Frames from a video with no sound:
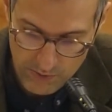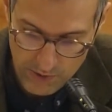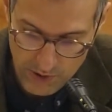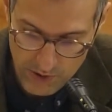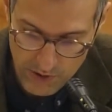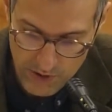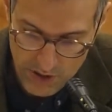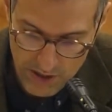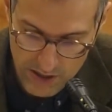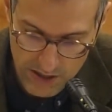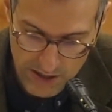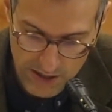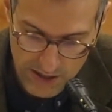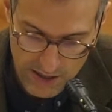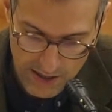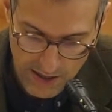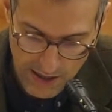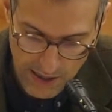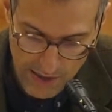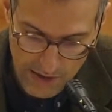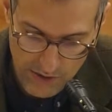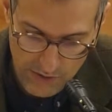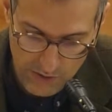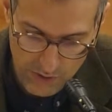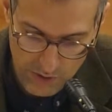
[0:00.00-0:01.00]
process
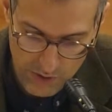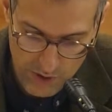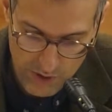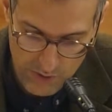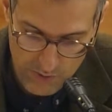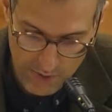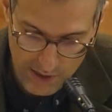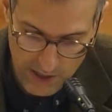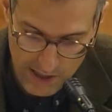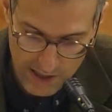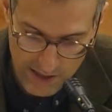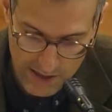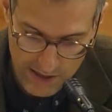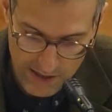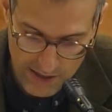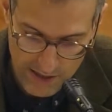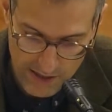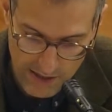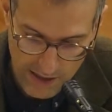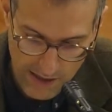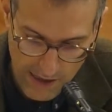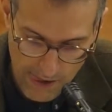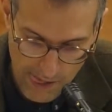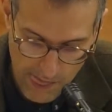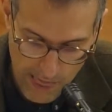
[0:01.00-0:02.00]
in the first place.
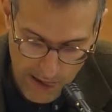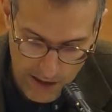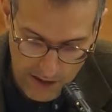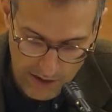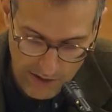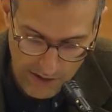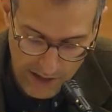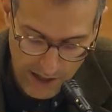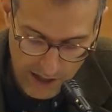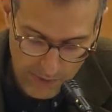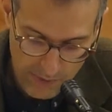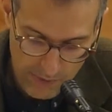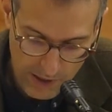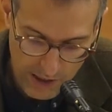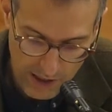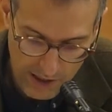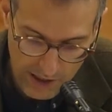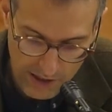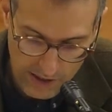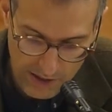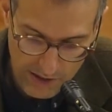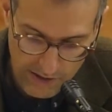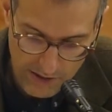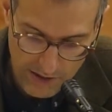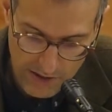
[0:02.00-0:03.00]

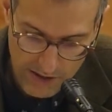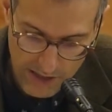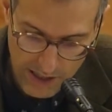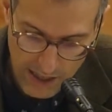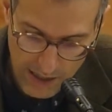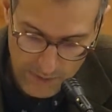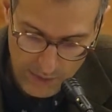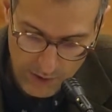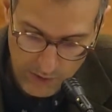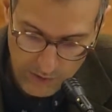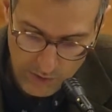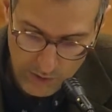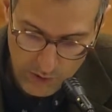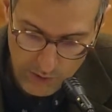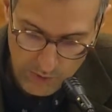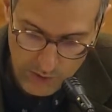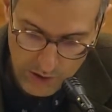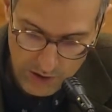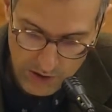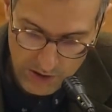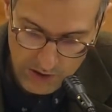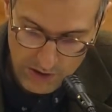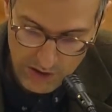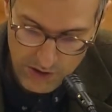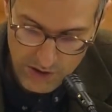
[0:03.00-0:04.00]
Thereby, the time of
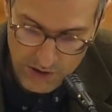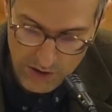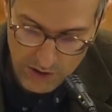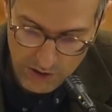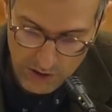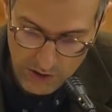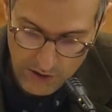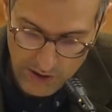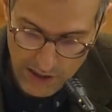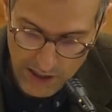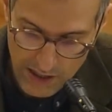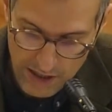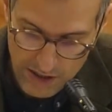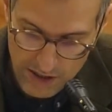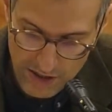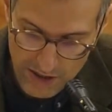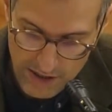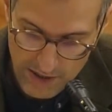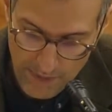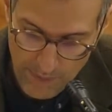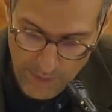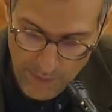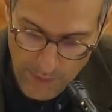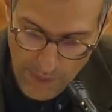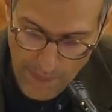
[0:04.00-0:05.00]
commodity
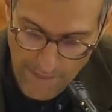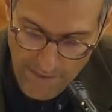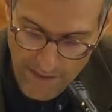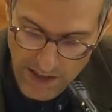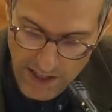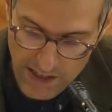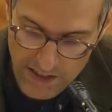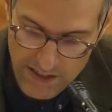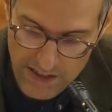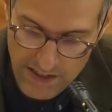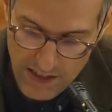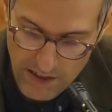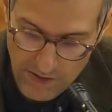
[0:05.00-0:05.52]
circulation is